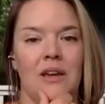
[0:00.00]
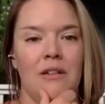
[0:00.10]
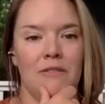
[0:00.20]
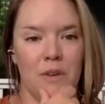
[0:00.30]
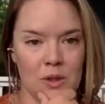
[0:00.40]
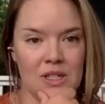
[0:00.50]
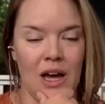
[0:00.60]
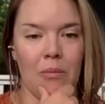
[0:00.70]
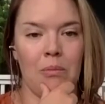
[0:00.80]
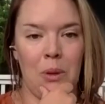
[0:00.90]
Full
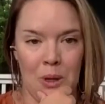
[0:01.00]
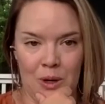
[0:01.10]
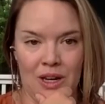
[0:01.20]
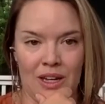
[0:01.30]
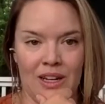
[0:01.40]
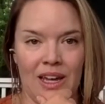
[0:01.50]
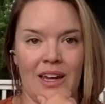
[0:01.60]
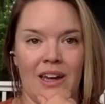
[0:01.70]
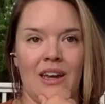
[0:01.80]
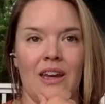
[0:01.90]
stop, period.
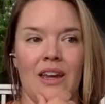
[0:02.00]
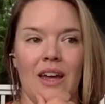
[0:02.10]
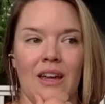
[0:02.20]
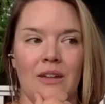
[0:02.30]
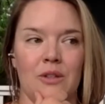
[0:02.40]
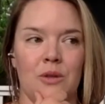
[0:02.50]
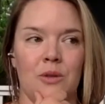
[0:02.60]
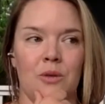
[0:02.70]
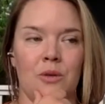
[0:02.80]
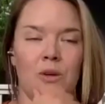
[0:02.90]
I
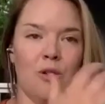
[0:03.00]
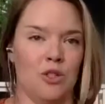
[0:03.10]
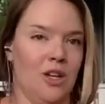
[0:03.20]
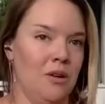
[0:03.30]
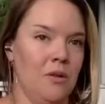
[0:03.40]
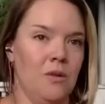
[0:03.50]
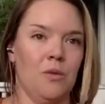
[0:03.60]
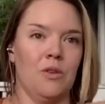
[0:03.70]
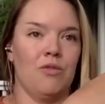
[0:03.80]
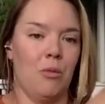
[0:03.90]
do coaching
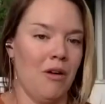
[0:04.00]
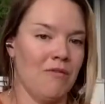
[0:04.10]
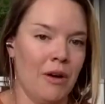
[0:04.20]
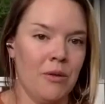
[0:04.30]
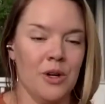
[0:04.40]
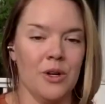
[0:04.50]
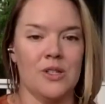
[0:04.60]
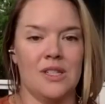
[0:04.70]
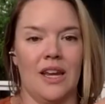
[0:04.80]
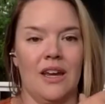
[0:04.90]
with female
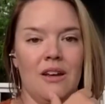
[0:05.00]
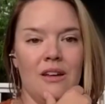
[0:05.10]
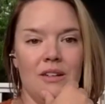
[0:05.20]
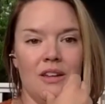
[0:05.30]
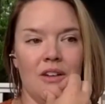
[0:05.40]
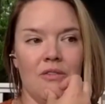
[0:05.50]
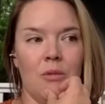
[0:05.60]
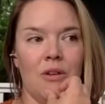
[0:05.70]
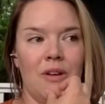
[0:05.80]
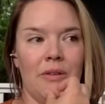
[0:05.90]
founders, and I had a young
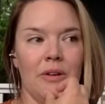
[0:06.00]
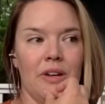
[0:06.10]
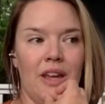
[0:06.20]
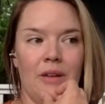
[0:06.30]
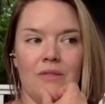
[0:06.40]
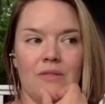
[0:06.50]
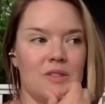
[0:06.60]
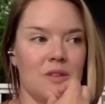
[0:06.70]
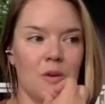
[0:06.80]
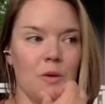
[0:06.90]
female founder today who has
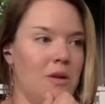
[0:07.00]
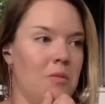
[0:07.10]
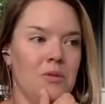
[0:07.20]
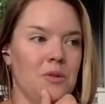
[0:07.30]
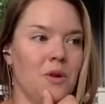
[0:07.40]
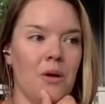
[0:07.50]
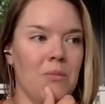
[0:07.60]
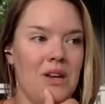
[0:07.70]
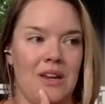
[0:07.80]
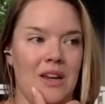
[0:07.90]
this incredible new
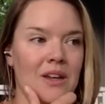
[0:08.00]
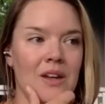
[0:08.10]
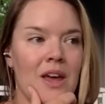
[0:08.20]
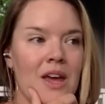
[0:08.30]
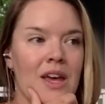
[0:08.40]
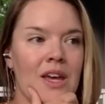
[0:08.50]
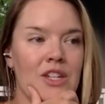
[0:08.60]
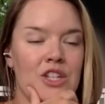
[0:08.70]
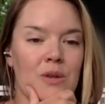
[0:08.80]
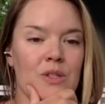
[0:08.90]
company, and
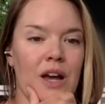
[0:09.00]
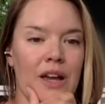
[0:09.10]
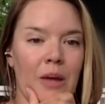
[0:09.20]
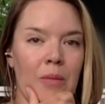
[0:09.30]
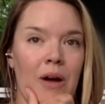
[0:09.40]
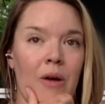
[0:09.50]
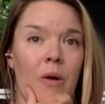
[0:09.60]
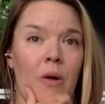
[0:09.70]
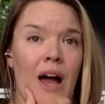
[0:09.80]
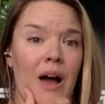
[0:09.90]
she was talking
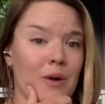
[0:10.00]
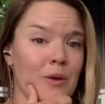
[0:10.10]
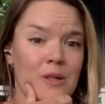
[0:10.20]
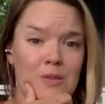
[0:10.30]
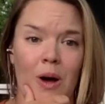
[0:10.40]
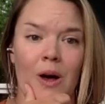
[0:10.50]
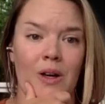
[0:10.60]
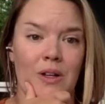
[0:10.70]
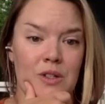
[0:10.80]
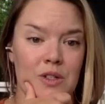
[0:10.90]
about how to
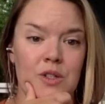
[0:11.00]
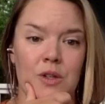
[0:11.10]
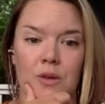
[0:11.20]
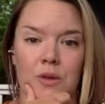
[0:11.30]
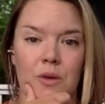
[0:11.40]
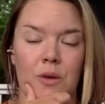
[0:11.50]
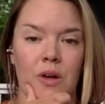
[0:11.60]
respond to